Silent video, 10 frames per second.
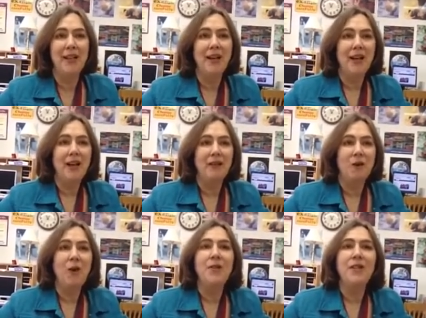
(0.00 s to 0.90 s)
of
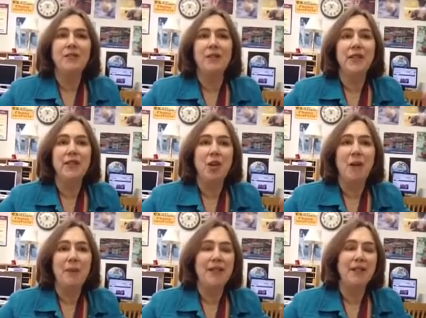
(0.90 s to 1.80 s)
all the different
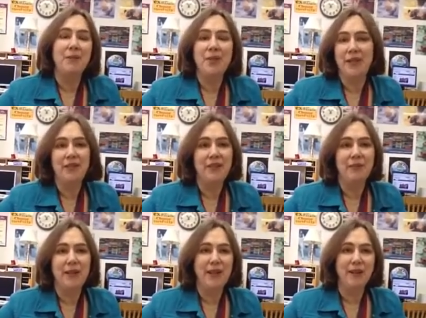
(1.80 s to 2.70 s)
topics and objectives
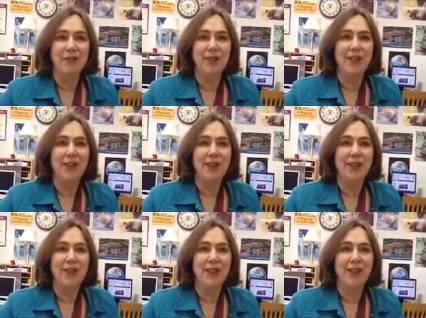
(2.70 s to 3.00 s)
that we cover.